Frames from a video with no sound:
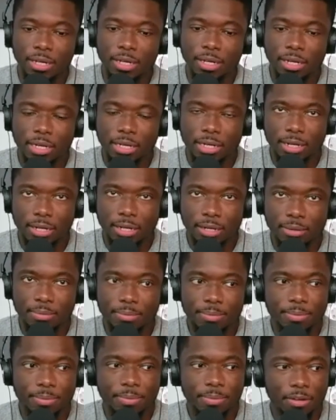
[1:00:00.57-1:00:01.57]

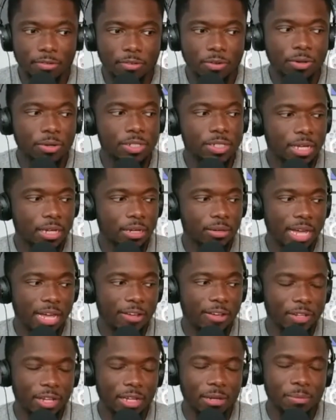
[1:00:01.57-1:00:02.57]
Um, of course, like I feel like. Wait,